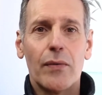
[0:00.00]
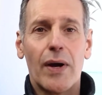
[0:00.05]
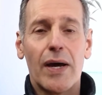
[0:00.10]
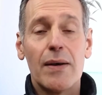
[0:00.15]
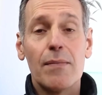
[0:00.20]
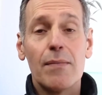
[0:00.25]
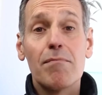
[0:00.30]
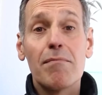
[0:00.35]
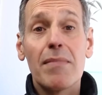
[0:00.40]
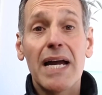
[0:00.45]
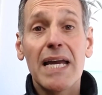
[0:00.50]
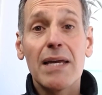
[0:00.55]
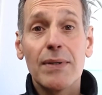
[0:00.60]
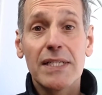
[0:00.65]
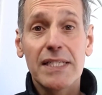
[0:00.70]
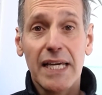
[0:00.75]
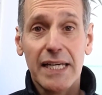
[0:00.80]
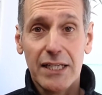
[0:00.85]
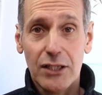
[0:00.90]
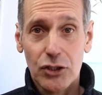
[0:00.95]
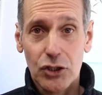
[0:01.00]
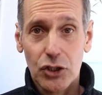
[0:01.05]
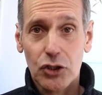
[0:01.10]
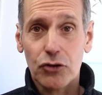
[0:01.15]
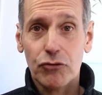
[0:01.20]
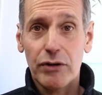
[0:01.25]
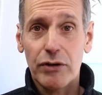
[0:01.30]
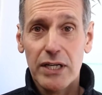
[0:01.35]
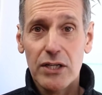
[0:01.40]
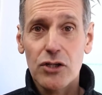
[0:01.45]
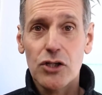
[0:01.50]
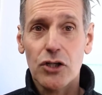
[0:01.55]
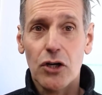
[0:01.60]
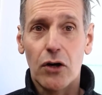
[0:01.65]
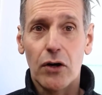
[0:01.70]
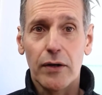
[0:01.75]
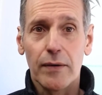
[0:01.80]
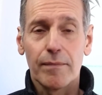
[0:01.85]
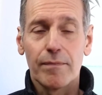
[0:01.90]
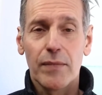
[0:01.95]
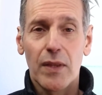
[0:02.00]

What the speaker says: and maybe take a screenshot